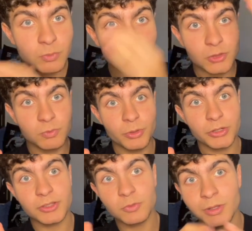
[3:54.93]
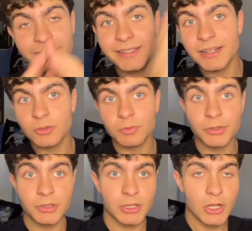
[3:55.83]
what worked, what didn't
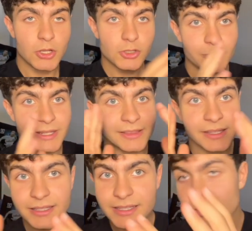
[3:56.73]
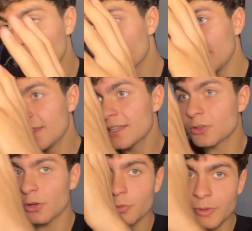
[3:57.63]
work. So we can then see, okay, these
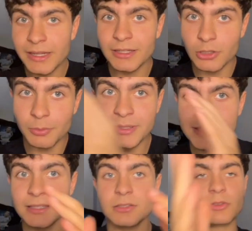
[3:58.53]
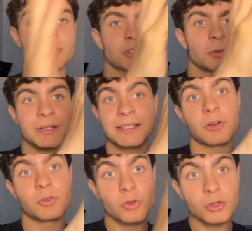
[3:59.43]
are the winning topics. These are the topics that
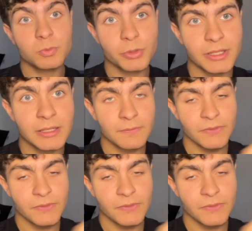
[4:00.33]
are not working.